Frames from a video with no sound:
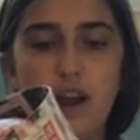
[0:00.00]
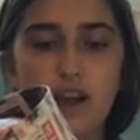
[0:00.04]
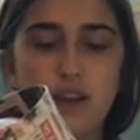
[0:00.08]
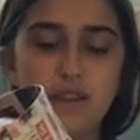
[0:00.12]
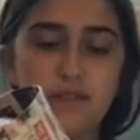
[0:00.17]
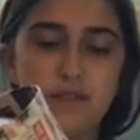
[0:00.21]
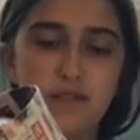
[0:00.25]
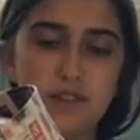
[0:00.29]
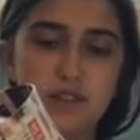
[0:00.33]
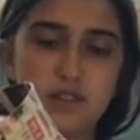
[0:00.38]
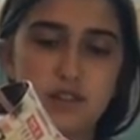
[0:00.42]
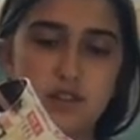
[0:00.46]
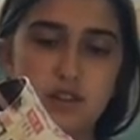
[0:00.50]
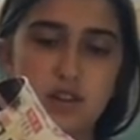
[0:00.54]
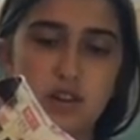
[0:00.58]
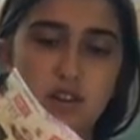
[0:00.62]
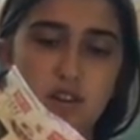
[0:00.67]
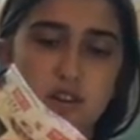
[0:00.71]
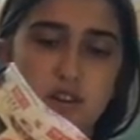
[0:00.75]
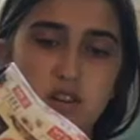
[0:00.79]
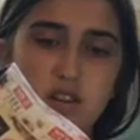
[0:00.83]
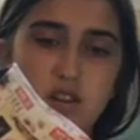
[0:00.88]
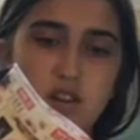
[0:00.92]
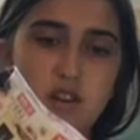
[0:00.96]
If it's
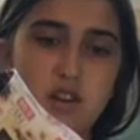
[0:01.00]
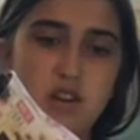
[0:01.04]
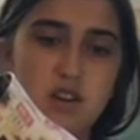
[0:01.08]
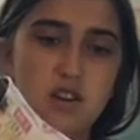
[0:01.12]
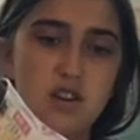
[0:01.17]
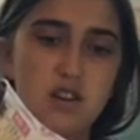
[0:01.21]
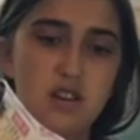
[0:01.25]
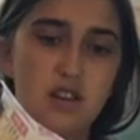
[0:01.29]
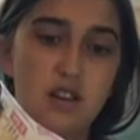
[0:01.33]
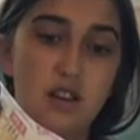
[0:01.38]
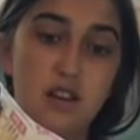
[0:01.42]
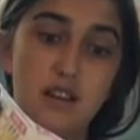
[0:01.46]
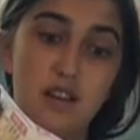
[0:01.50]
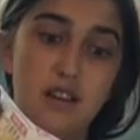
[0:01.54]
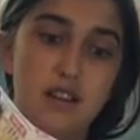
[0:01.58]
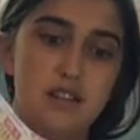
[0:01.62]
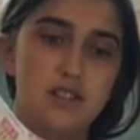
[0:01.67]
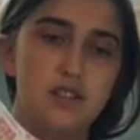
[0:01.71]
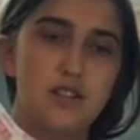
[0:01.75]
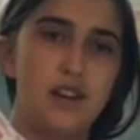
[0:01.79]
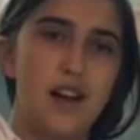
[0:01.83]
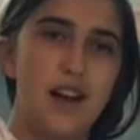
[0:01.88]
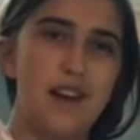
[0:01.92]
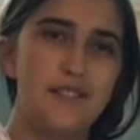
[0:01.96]
not, I guess
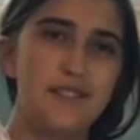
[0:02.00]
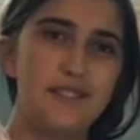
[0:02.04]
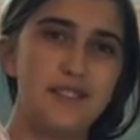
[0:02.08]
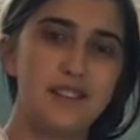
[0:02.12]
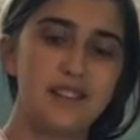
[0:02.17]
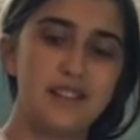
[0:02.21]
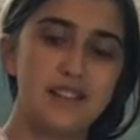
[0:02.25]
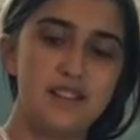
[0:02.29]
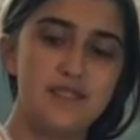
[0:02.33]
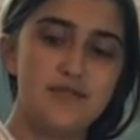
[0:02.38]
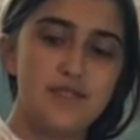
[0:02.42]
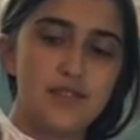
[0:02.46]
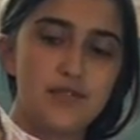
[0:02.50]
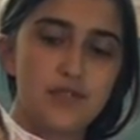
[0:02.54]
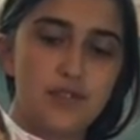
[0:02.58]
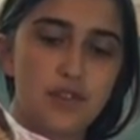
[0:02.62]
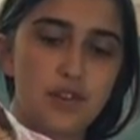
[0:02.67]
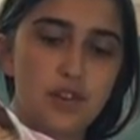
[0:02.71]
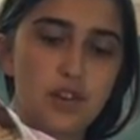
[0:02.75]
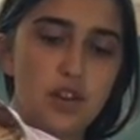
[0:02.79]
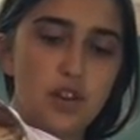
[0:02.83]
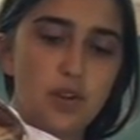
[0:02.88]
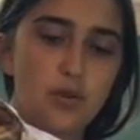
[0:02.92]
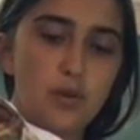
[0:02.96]
you'll have to leave it for
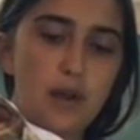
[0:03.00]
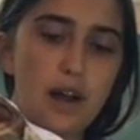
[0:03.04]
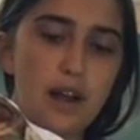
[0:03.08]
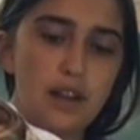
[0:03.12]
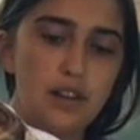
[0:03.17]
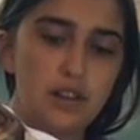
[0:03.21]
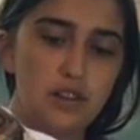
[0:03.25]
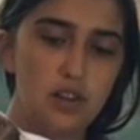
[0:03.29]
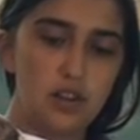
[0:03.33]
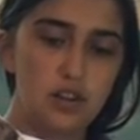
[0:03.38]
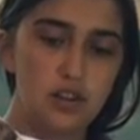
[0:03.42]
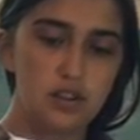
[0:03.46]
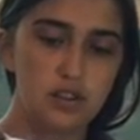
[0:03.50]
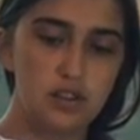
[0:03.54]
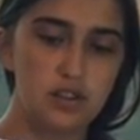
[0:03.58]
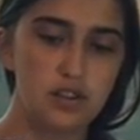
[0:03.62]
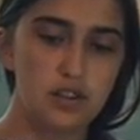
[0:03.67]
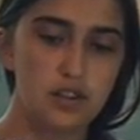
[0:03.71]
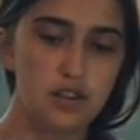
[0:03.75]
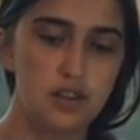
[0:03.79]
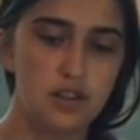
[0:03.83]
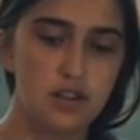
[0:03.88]
a little while longer.